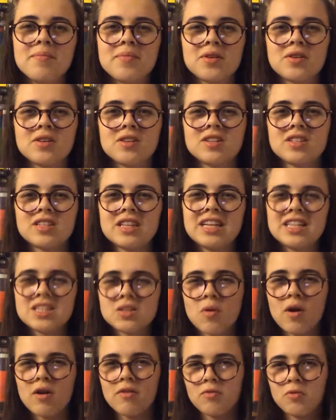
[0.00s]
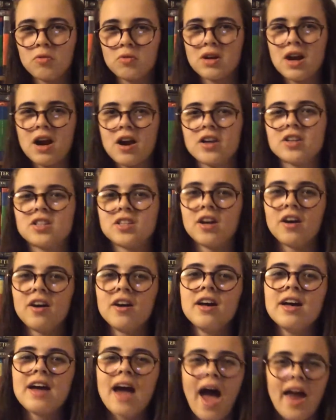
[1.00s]
because he's quite a flawed
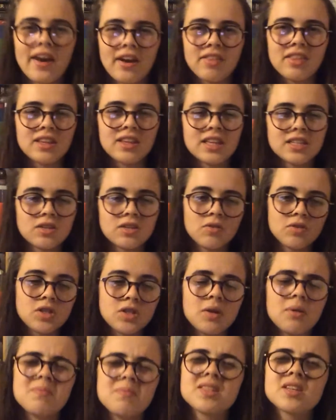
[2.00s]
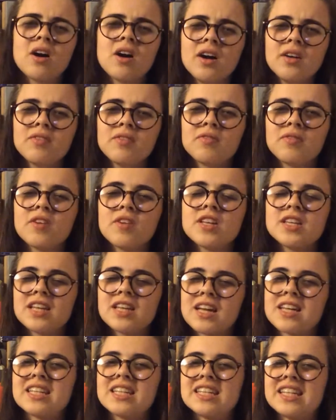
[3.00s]
character, and I think there's a lot to him. It's kind of like